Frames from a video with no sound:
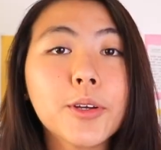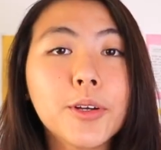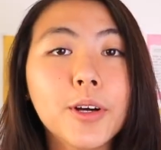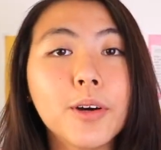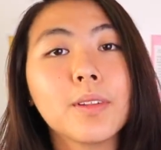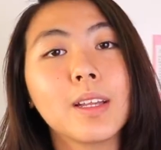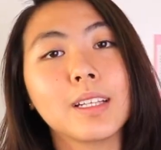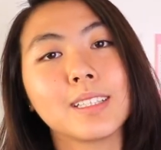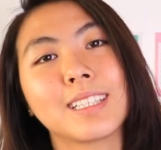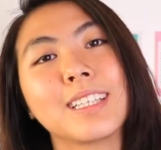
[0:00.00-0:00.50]
you
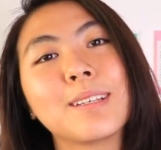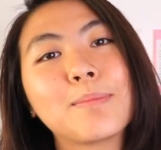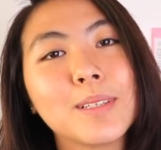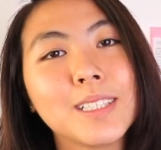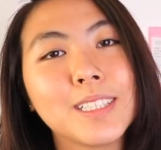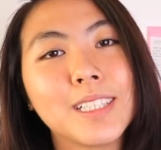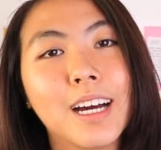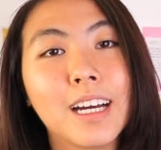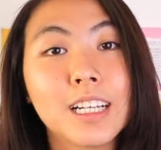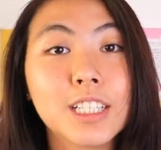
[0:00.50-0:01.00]
go, let's keep
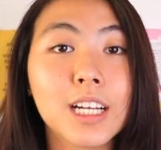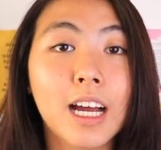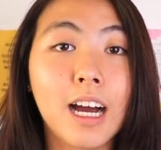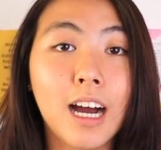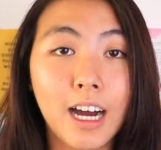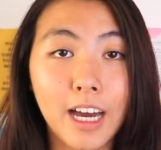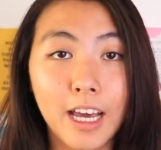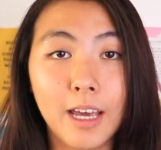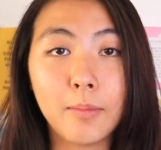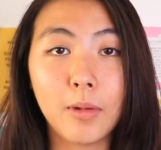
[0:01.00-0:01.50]
in touch.
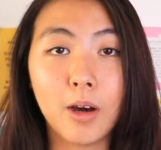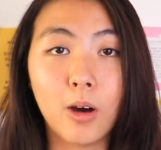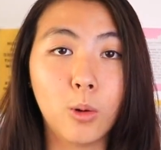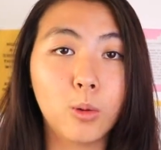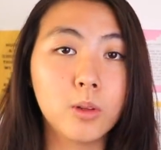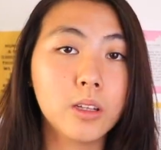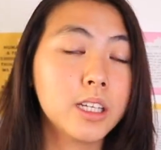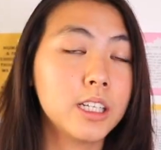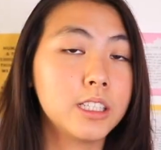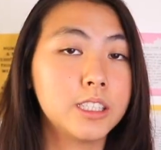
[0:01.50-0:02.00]
I'm
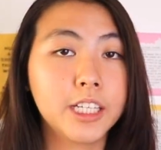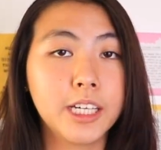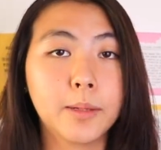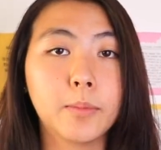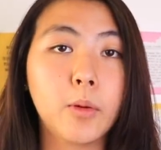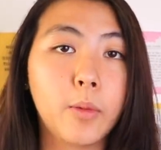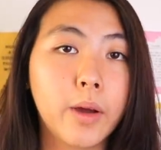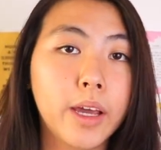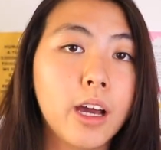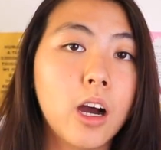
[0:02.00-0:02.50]
only a
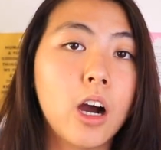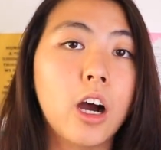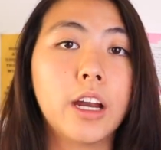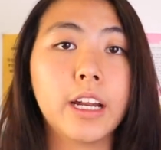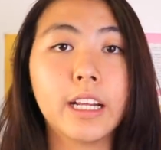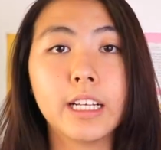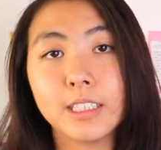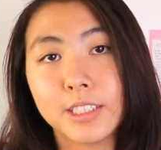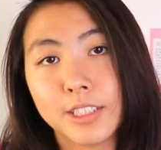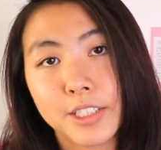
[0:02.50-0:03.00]
DM away
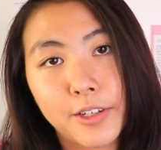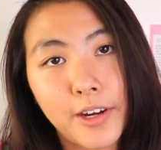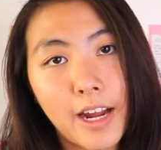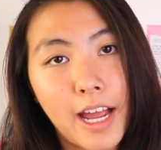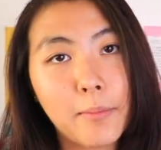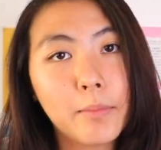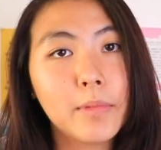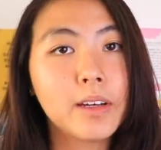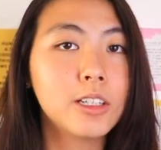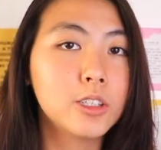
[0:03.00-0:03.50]
on
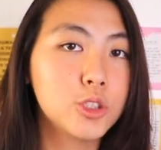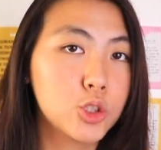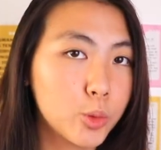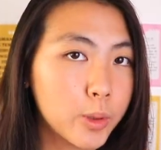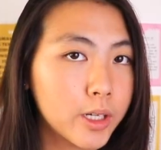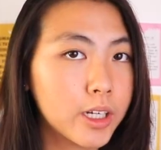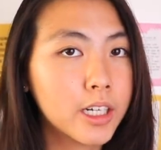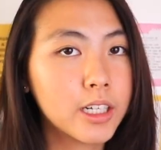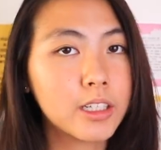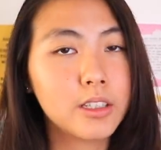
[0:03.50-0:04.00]
Instagram.
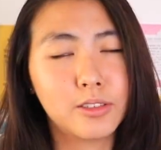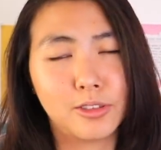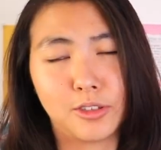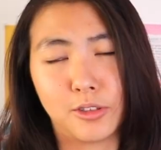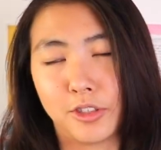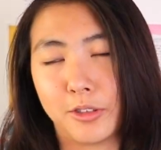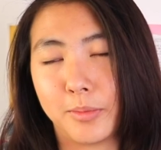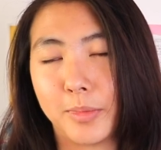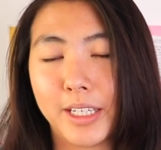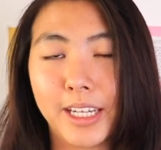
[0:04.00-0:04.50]
Twitter,
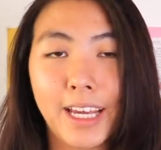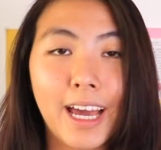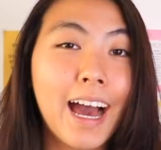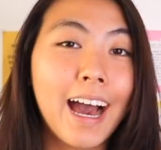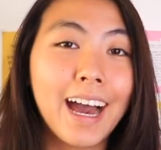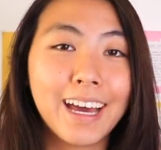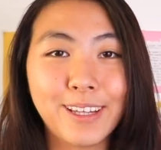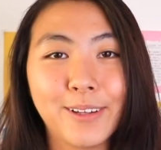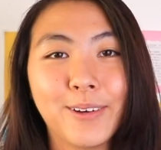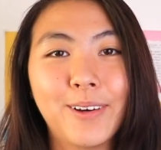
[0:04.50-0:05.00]
social media
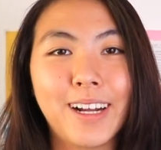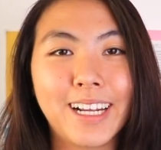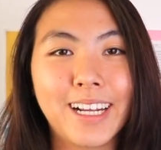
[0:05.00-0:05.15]
at